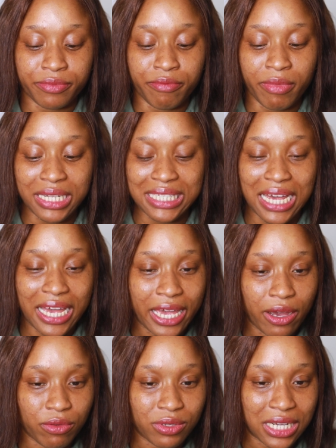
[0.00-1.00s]
mental
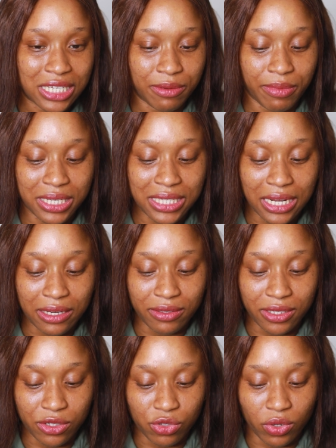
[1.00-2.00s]
health as a mental
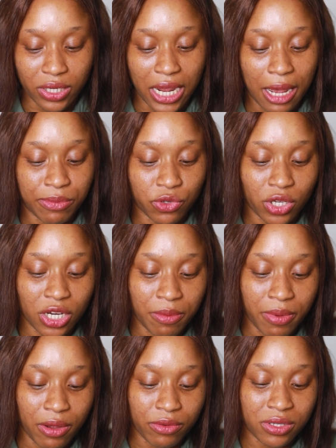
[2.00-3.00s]
disorder. I'm talking
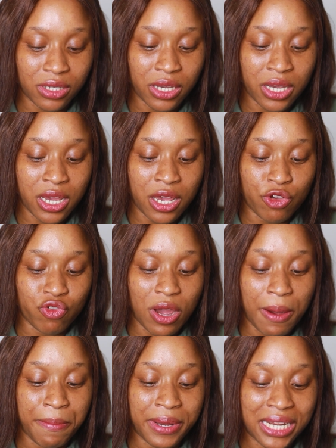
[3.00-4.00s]
about your
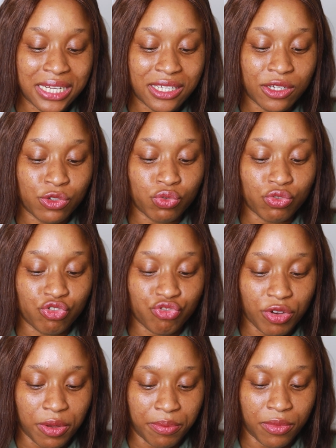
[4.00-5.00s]
ability to
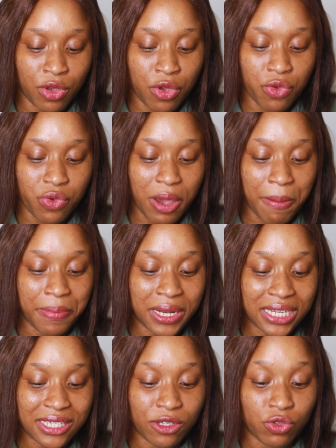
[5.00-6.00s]
dream, your
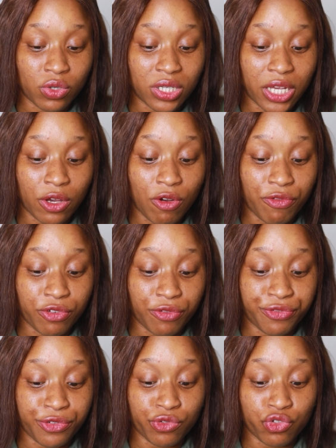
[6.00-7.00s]
ability to think of your
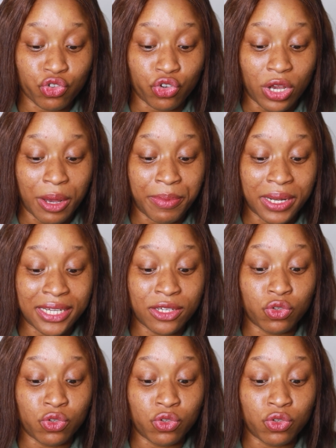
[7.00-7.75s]
future, your ability